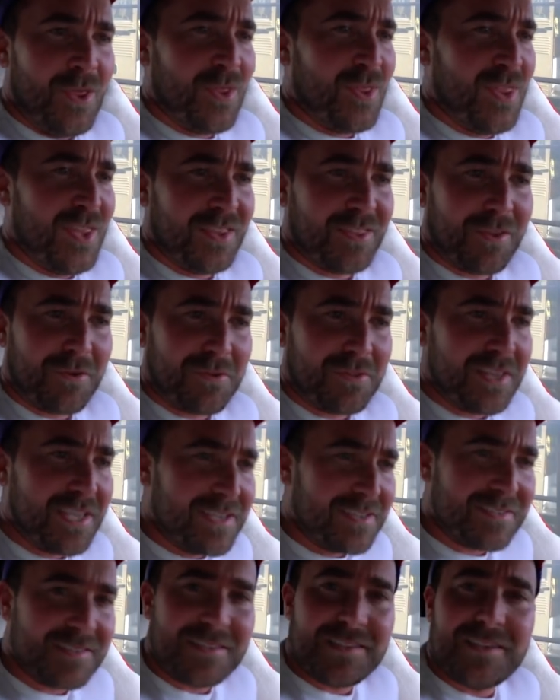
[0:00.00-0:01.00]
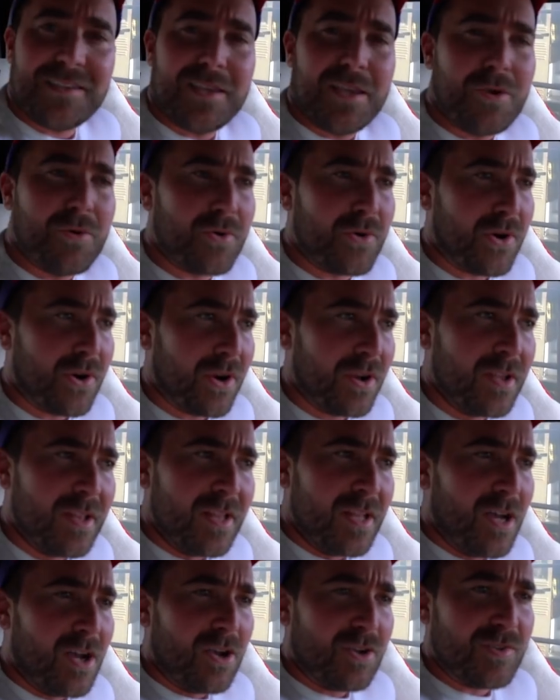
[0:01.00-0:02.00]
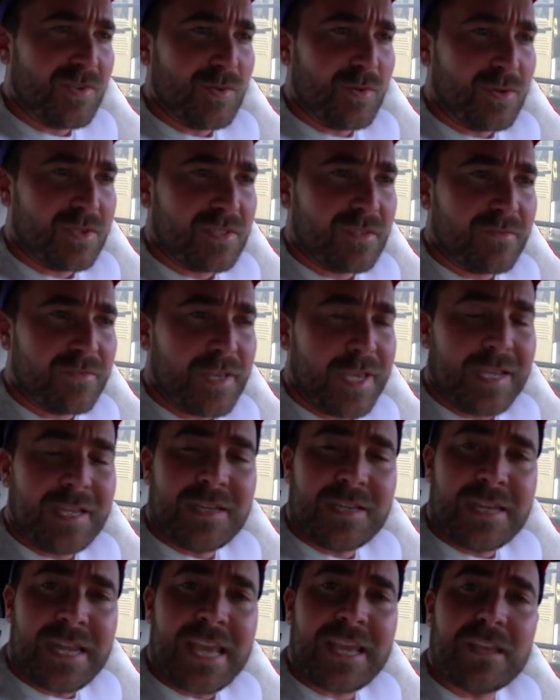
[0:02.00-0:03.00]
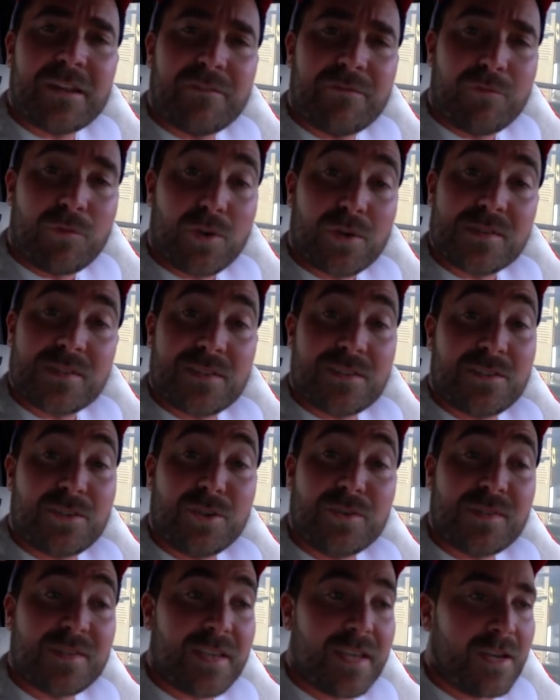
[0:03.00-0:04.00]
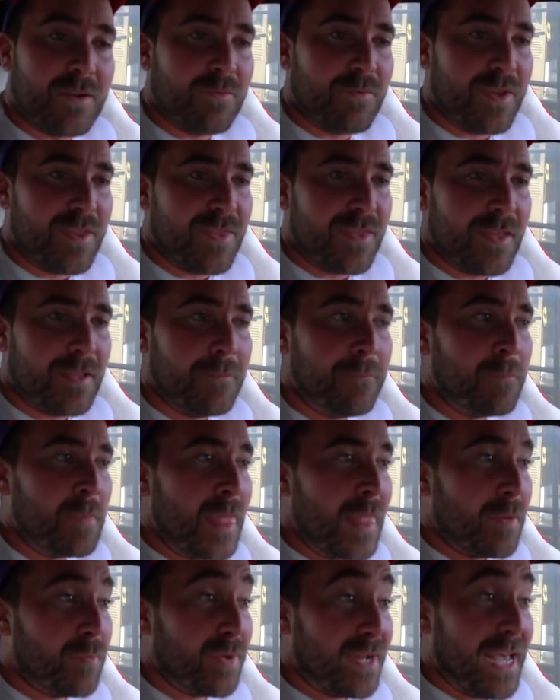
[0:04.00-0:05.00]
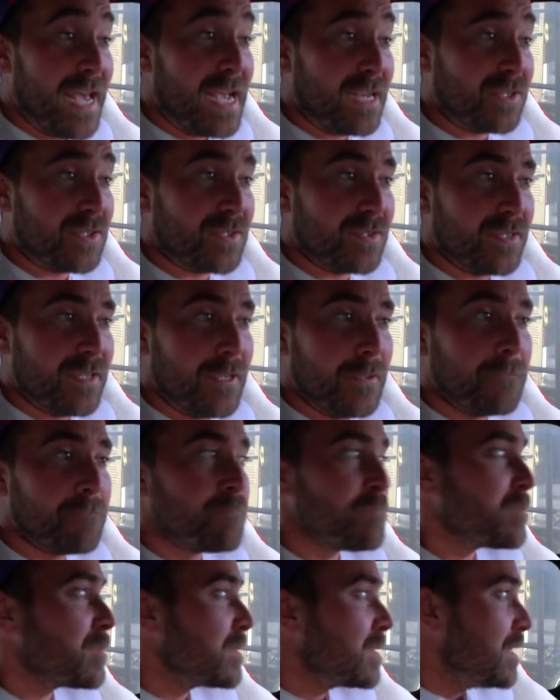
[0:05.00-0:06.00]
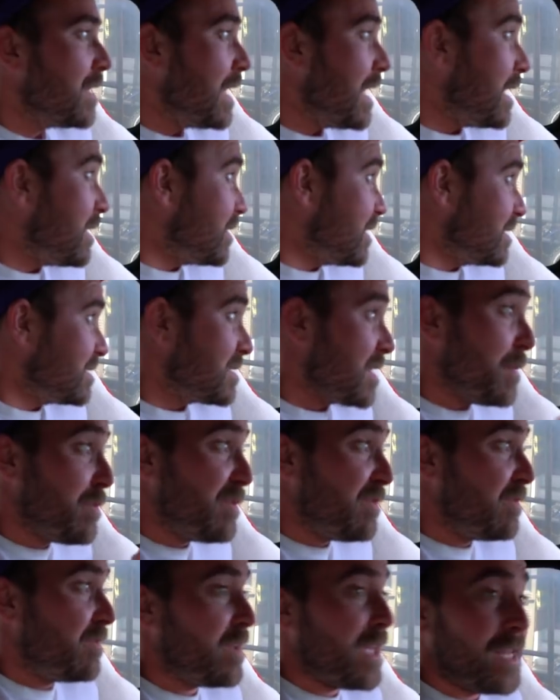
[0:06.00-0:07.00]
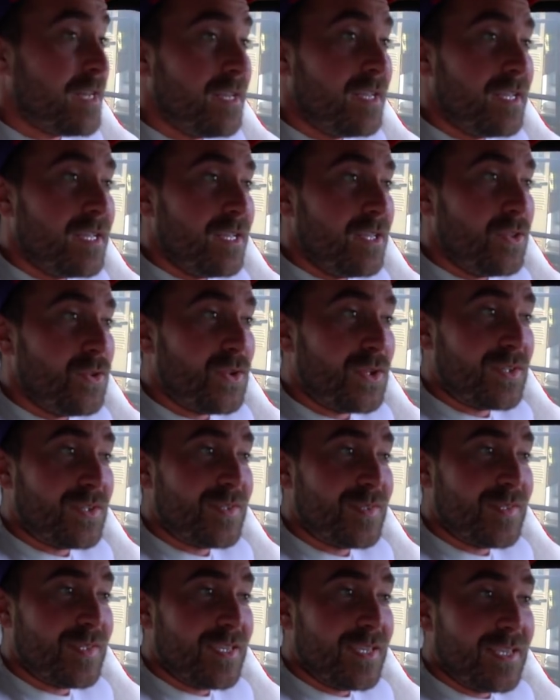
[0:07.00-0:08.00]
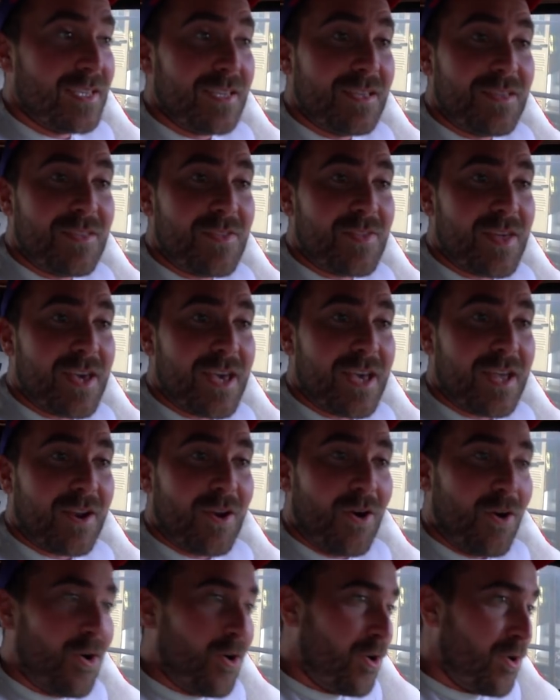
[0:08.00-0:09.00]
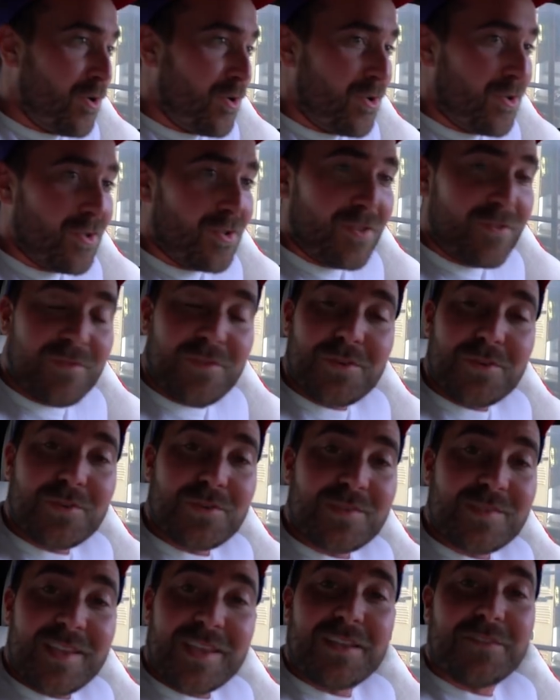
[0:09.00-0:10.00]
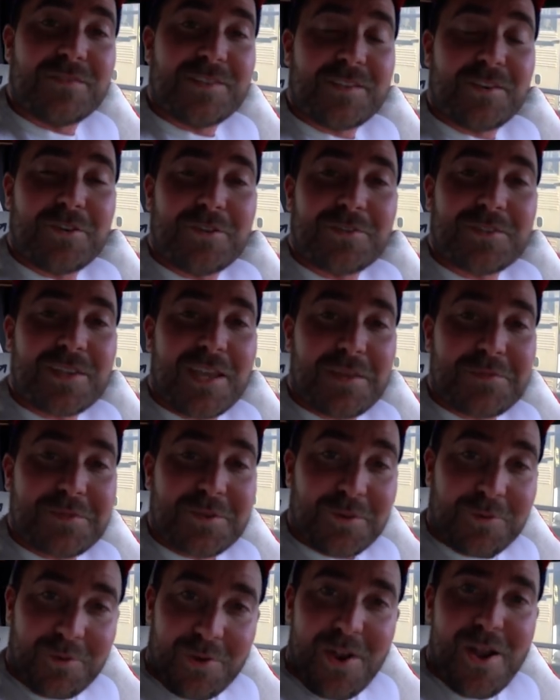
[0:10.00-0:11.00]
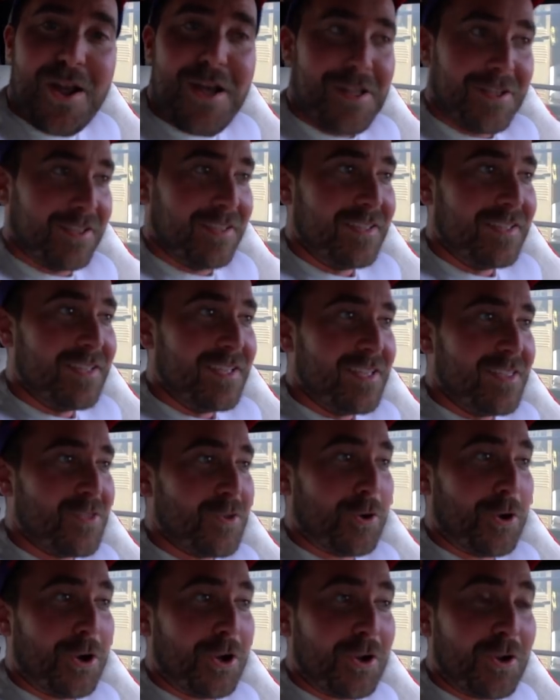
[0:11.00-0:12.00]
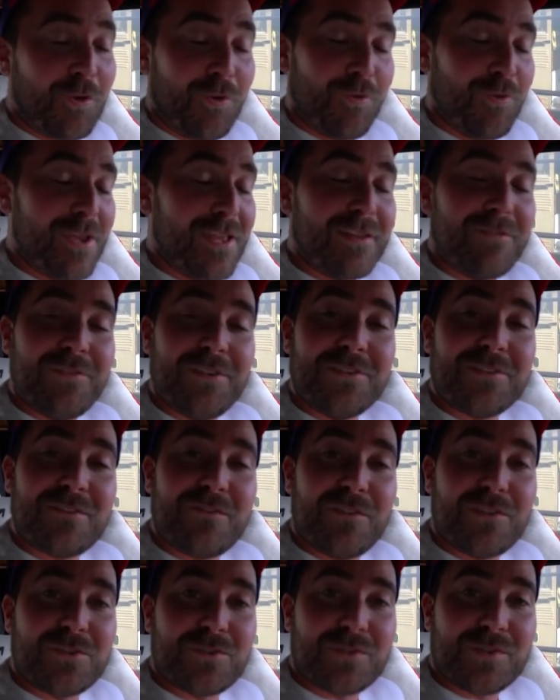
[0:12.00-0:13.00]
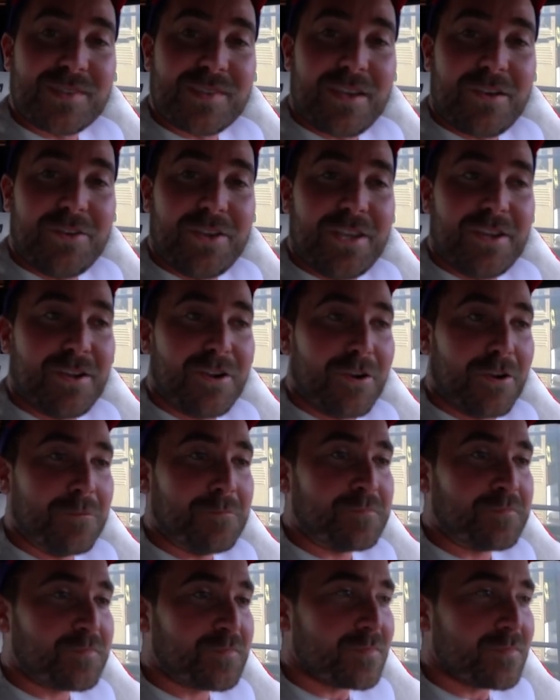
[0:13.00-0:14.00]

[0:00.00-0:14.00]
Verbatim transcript: they think they're lazy, or all sorts of like negative words associated with it. But actually, at this type of event, you get to see that all of those negative stereotypes are wrong. There are creative individuals out here